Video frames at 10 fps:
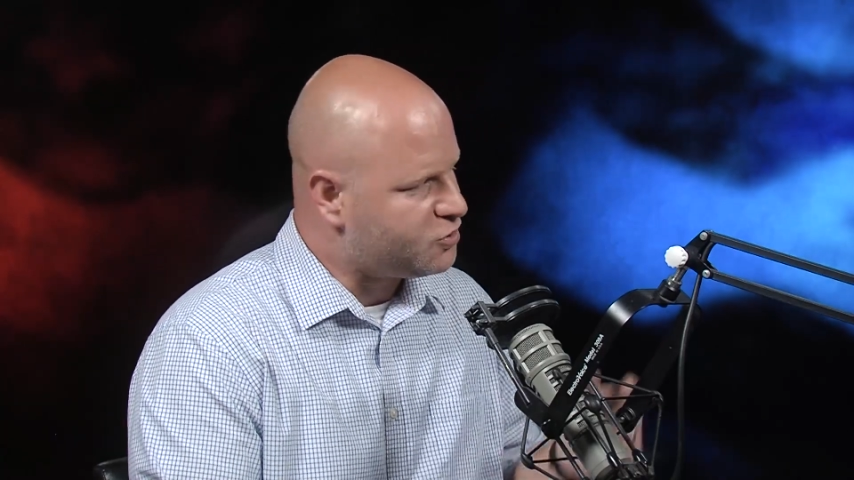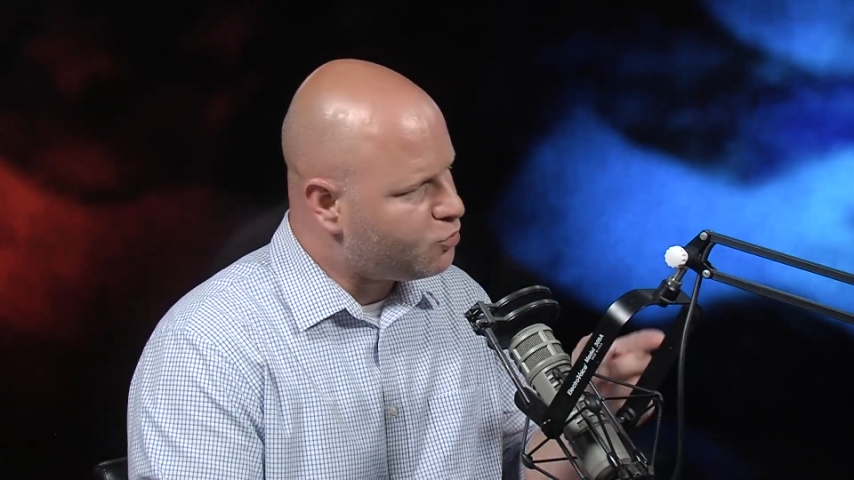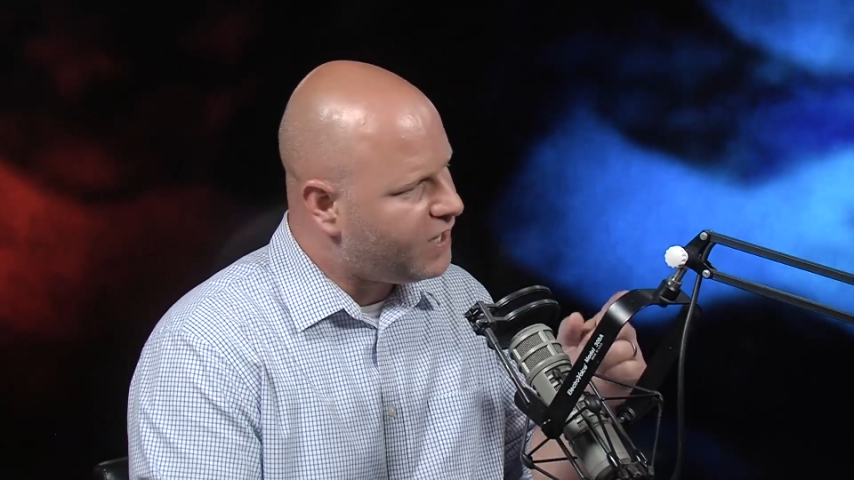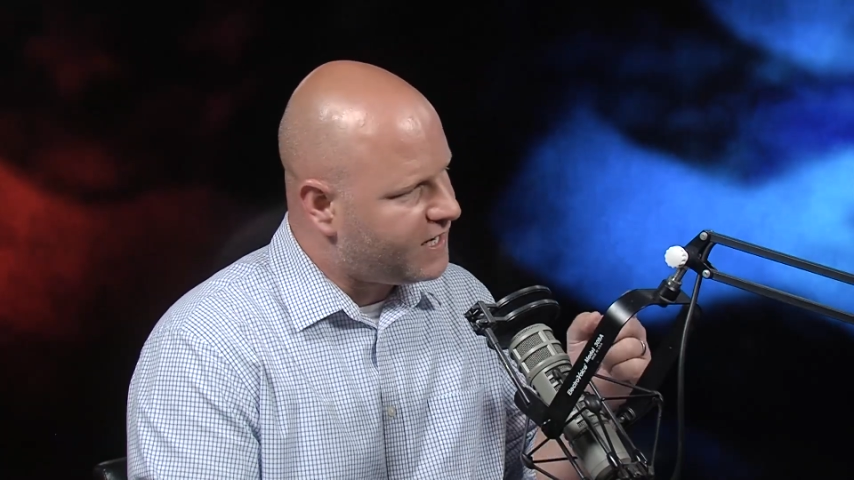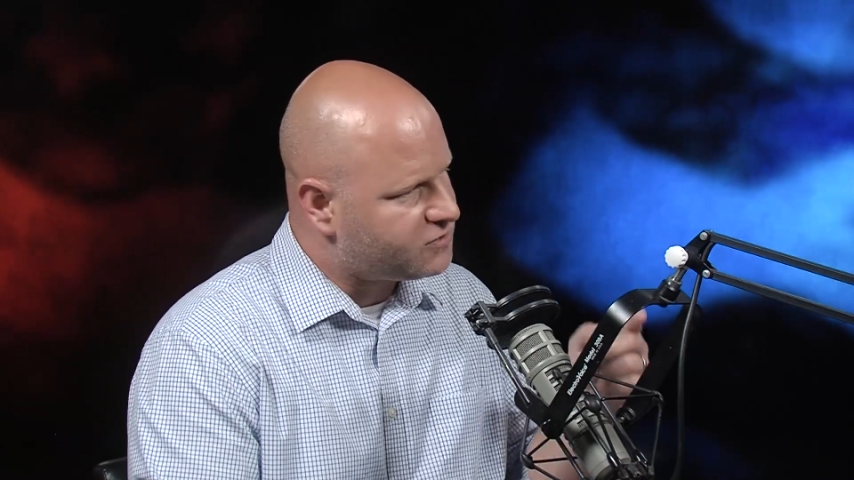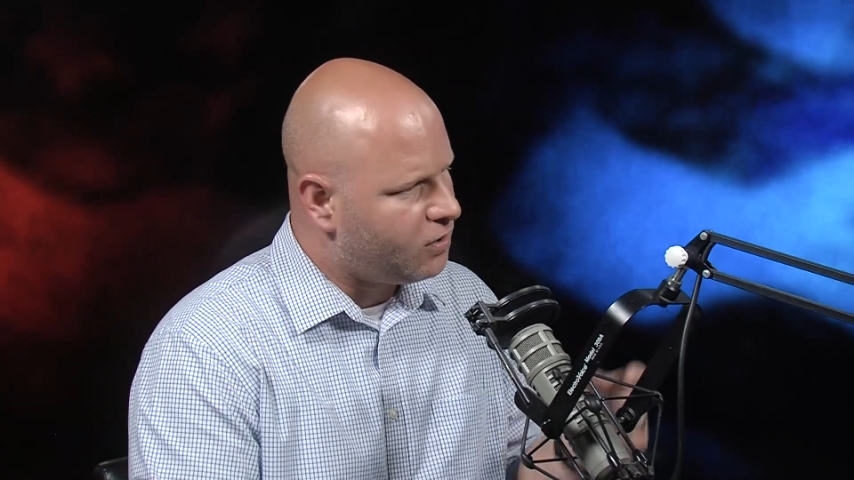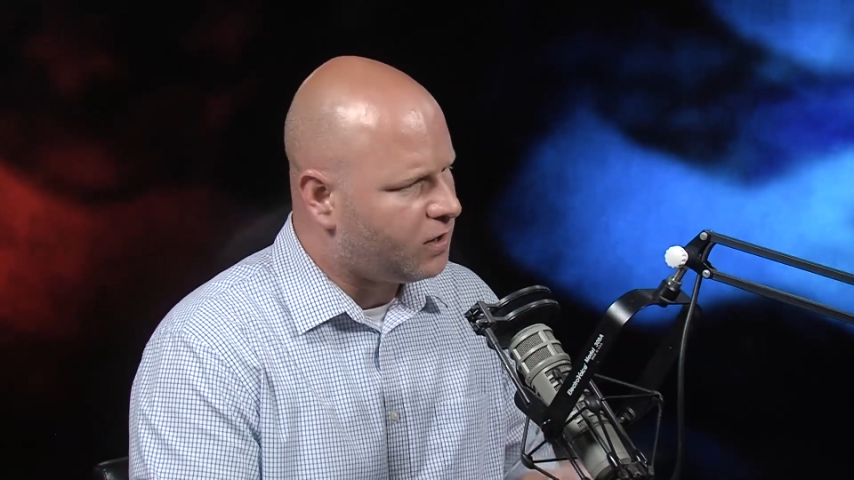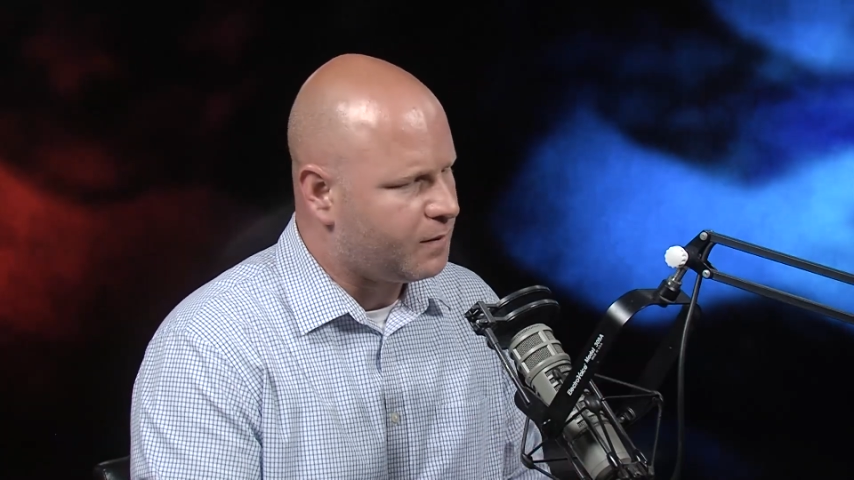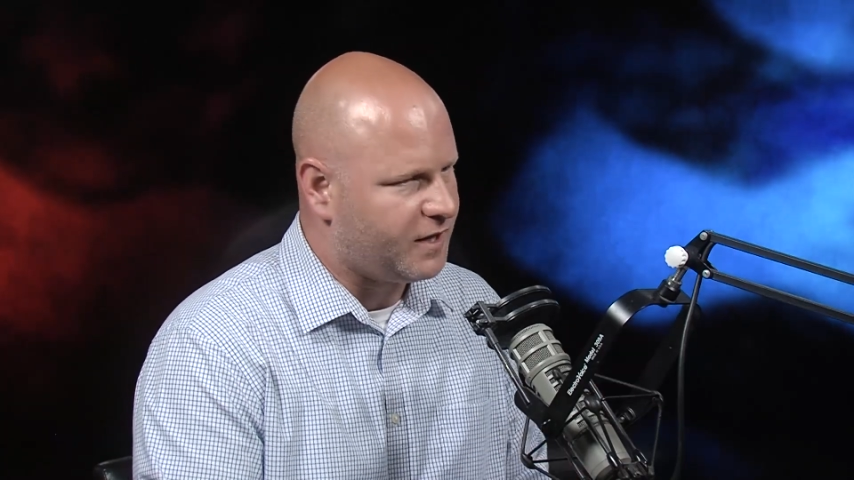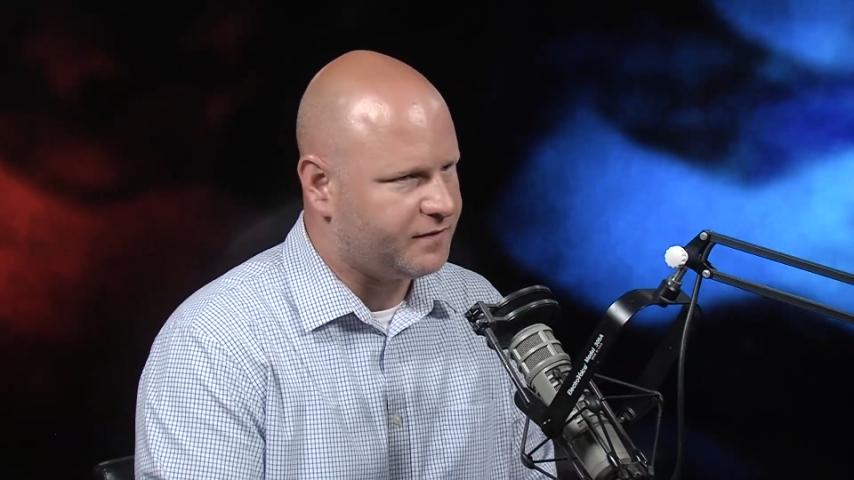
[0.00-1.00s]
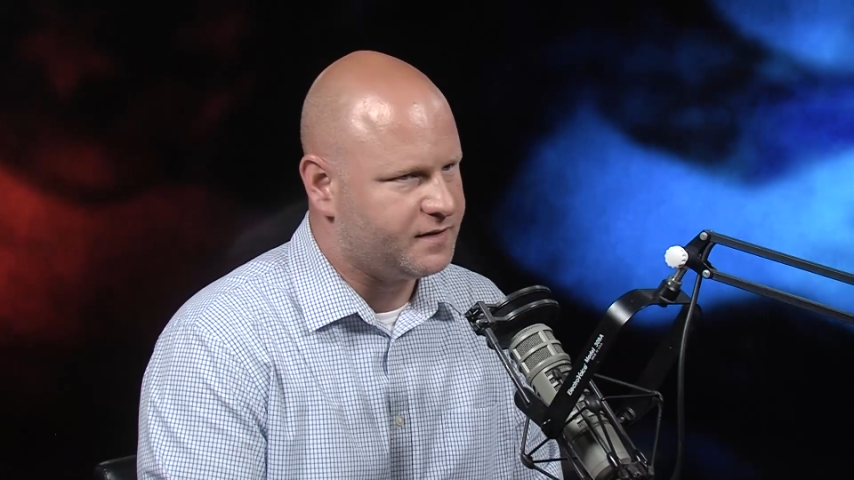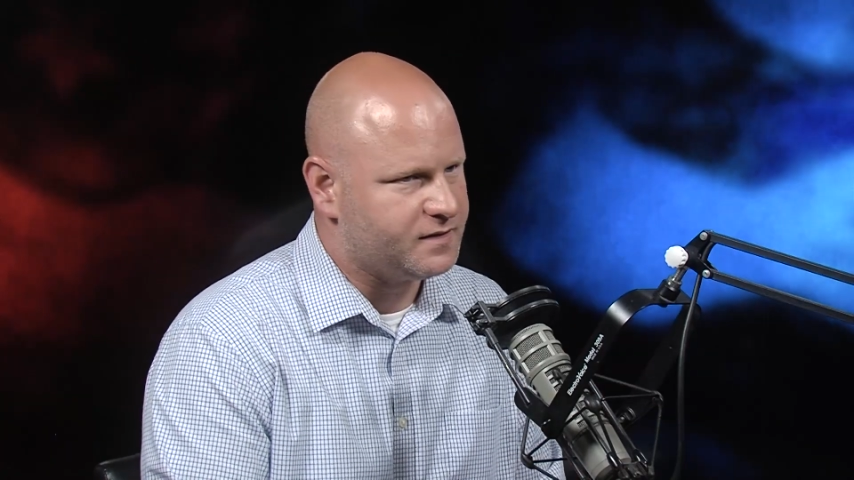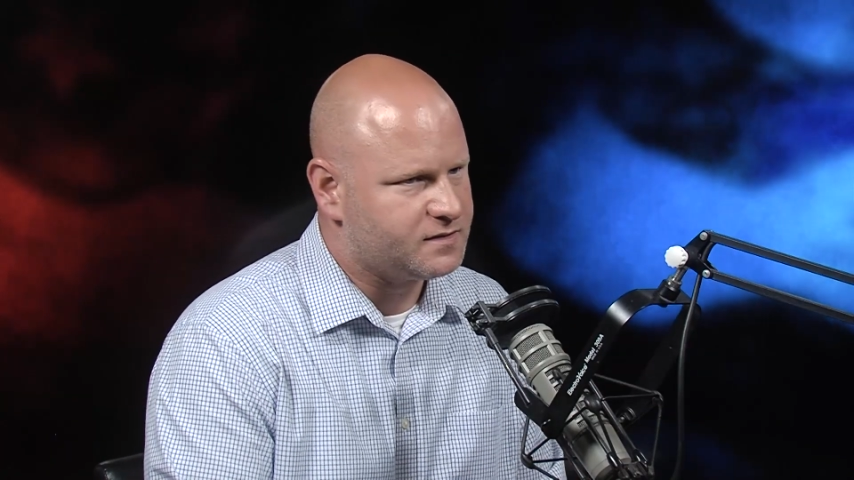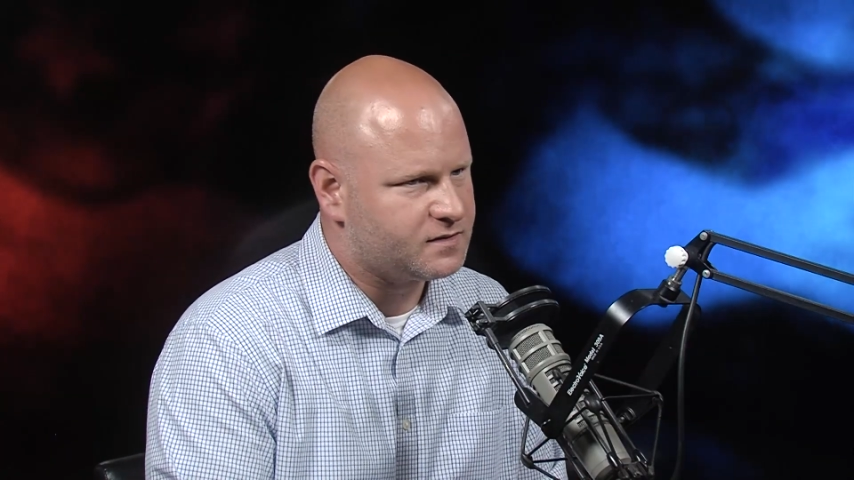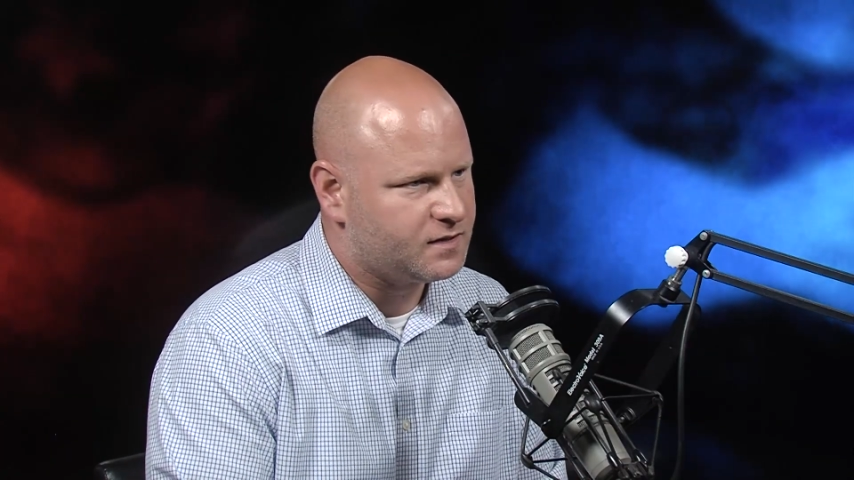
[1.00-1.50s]
You can't talk about
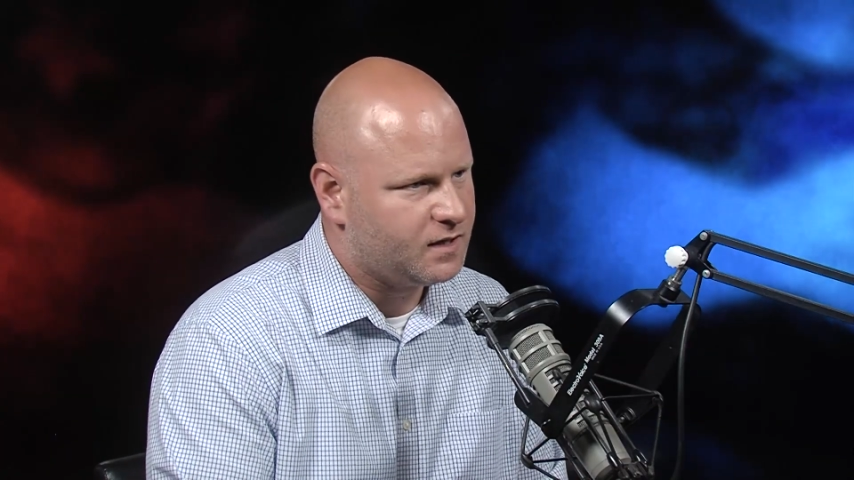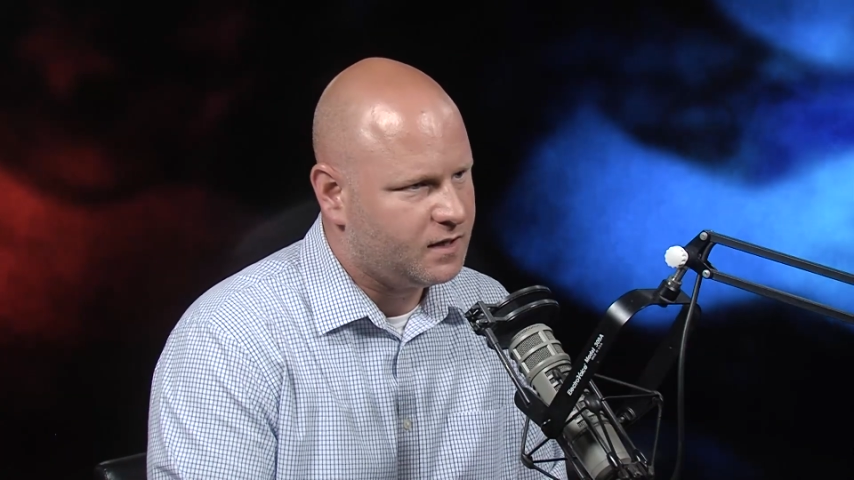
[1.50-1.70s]
this.